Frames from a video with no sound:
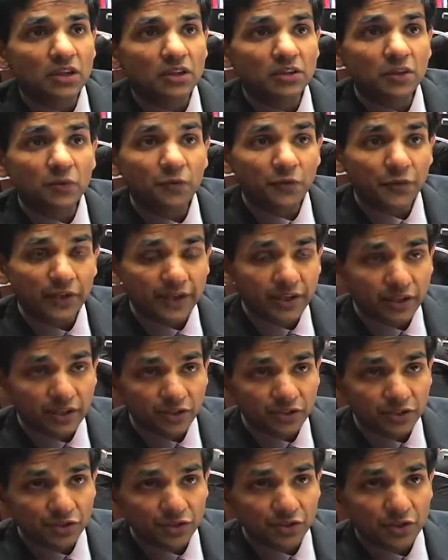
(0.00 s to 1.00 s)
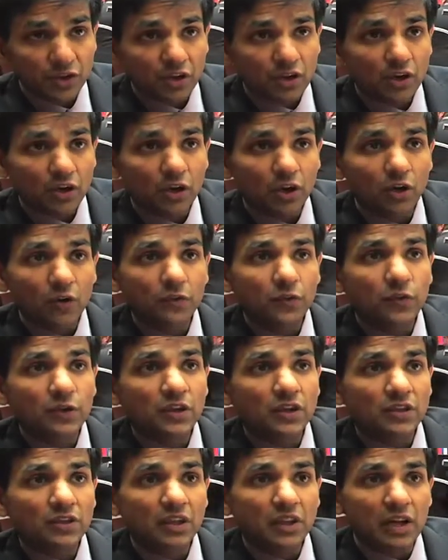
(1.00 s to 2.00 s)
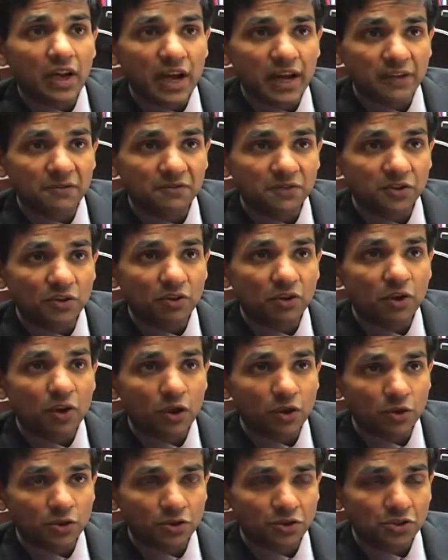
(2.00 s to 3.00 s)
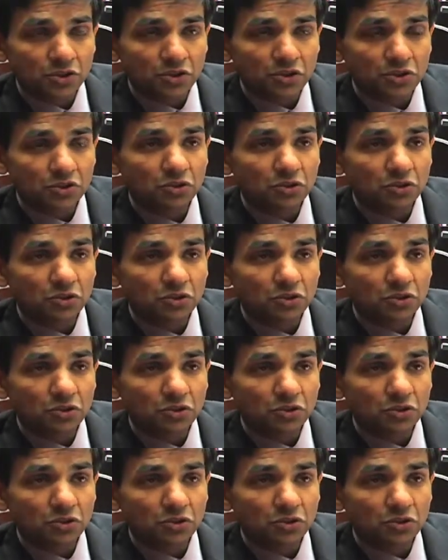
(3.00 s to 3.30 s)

the figures of the lives lost